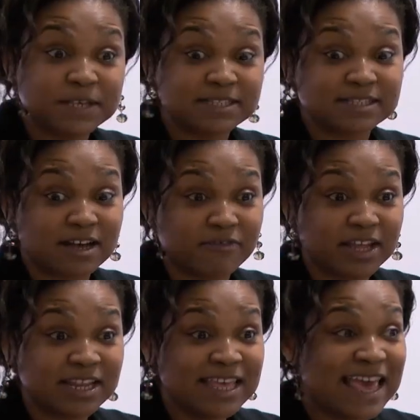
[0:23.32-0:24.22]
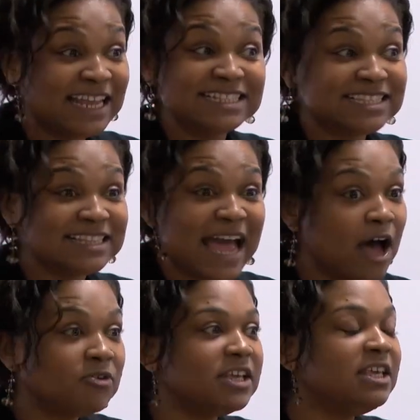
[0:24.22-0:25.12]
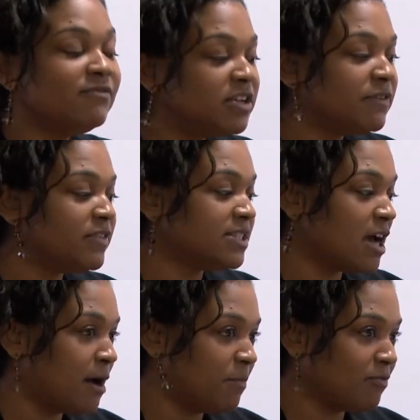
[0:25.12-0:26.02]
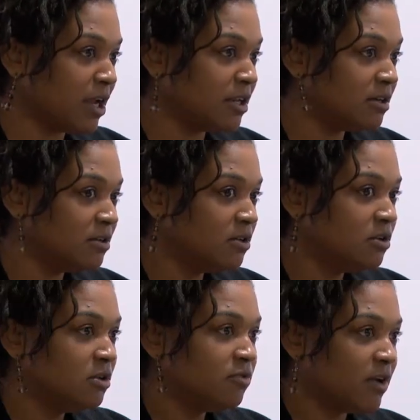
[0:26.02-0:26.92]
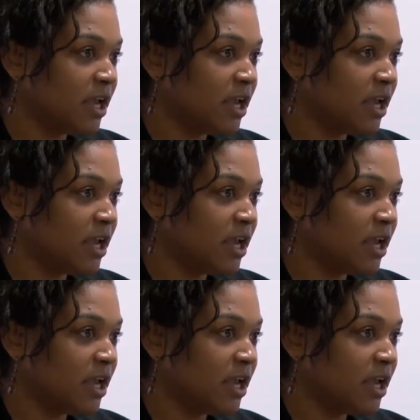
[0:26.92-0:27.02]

pieces of it and it's allowed even if it's copyrighted our